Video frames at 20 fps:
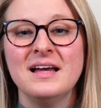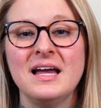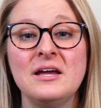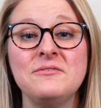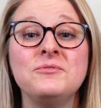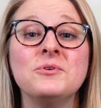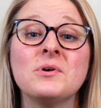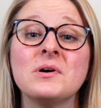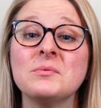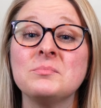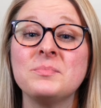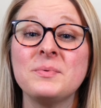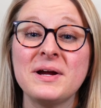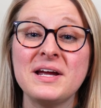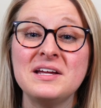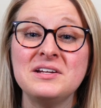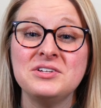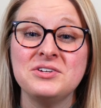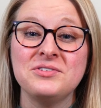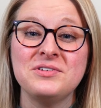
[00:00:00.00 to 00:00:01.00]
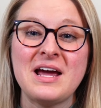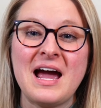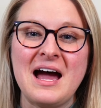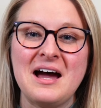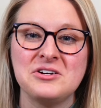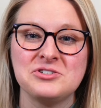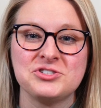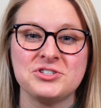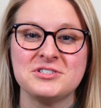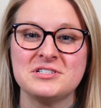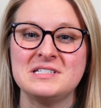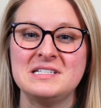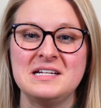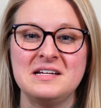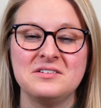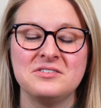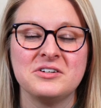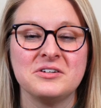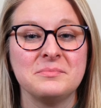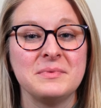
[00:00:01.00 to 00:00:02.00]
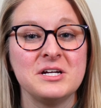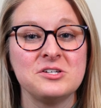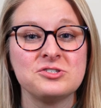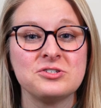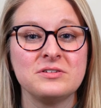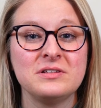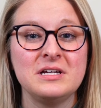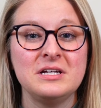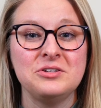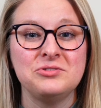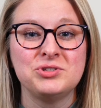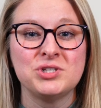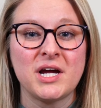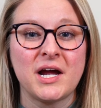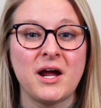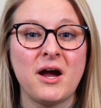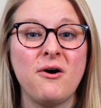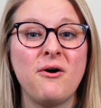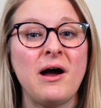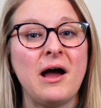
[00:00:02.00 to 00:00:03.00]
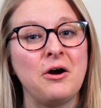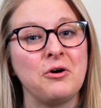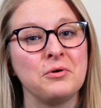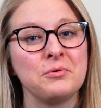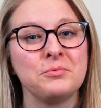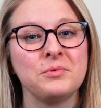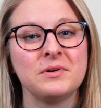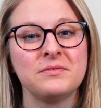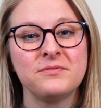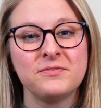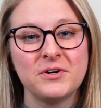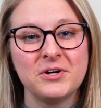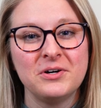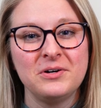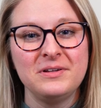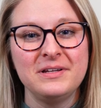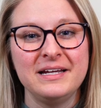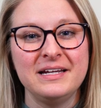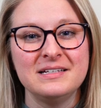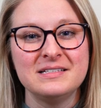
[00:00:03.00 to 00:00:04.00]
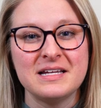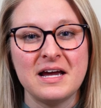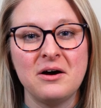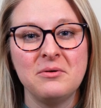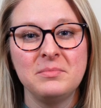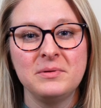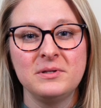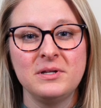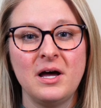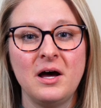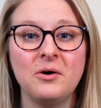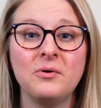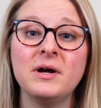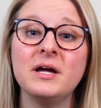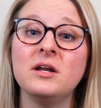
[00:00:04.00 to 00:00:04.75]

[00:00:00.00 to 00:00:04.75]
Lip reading: If you're brand new to Azure Standard, make sure that you check out our referral link down below,